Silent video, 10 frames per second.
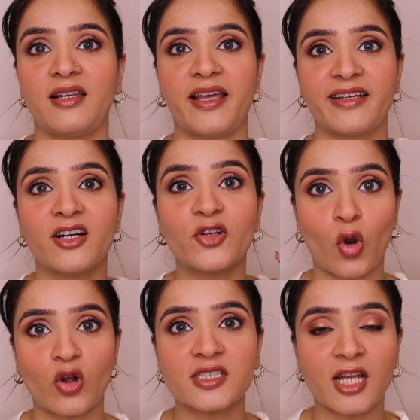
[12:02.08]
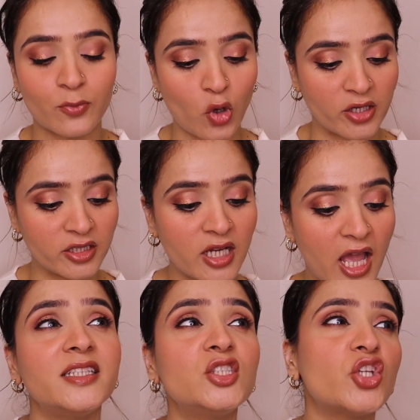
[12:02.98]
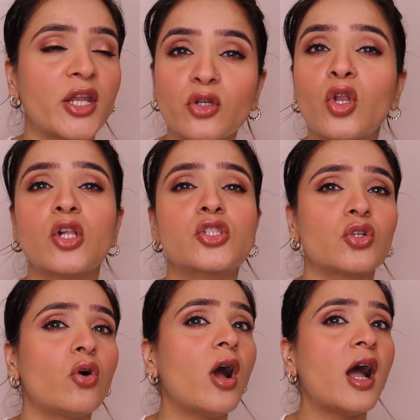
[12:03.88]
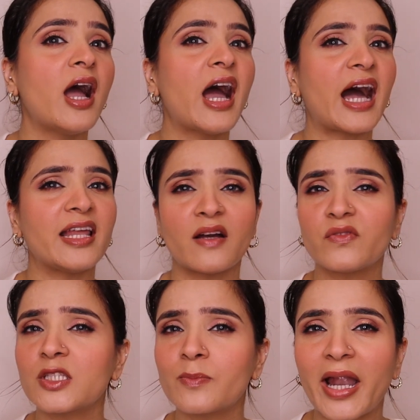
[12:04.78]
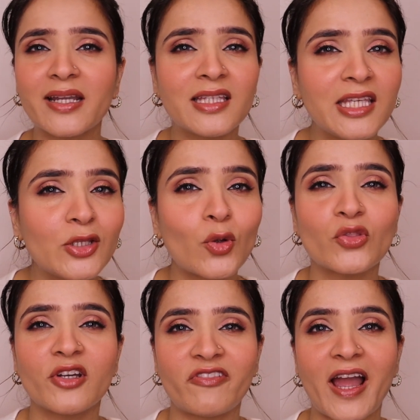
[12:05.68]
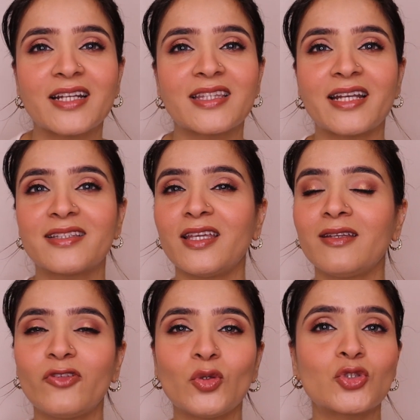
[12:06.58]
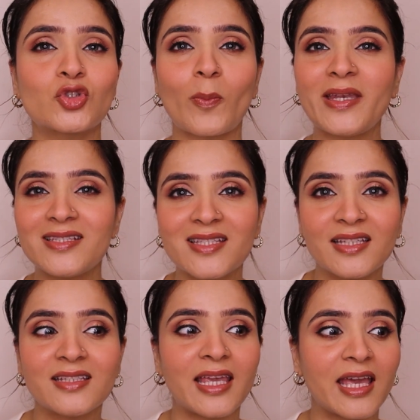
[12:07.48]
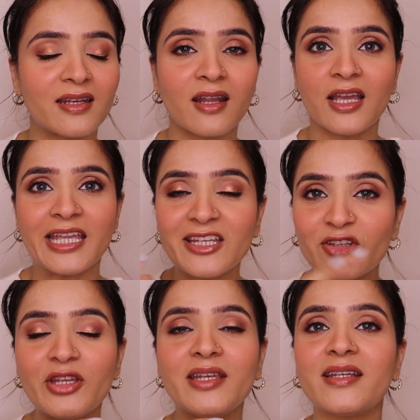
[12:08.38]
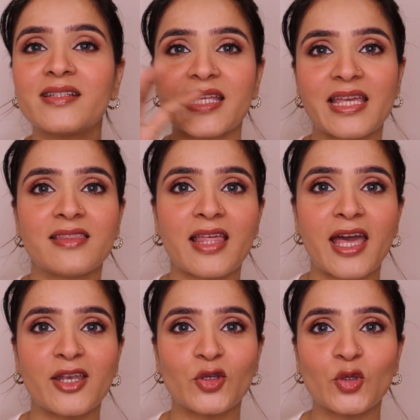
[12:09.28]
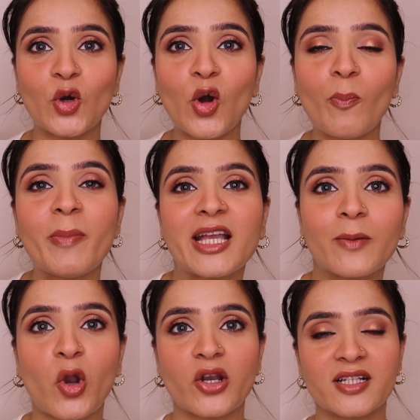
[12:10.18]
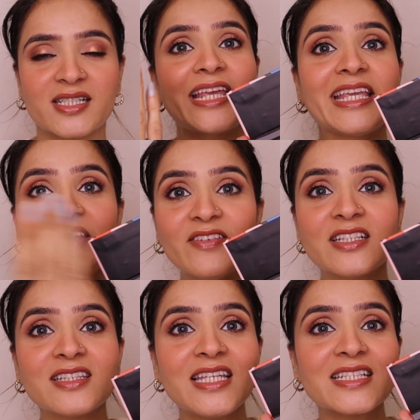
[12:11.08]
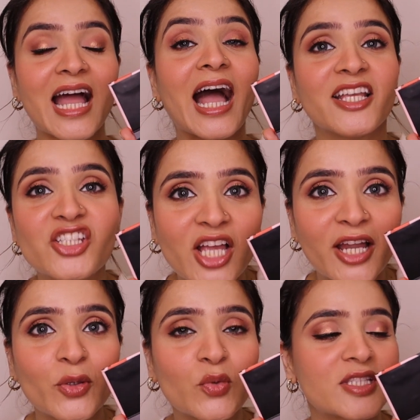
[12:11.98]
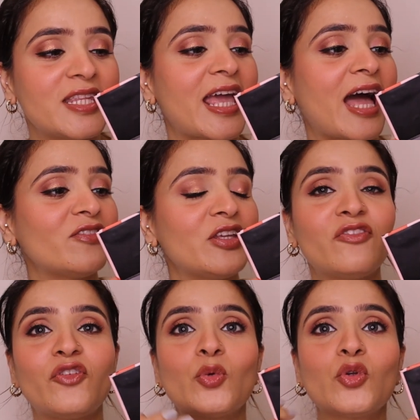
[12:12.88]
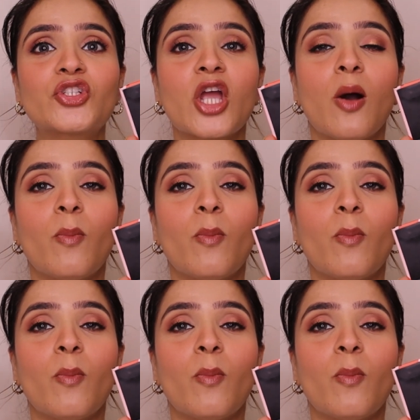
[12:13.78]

like a rockstar product. And in general also, I love this brand Kiro, the fact that they infuse so many skincare ingredients in their makeup products. Like even in these eyeshadows, they have infused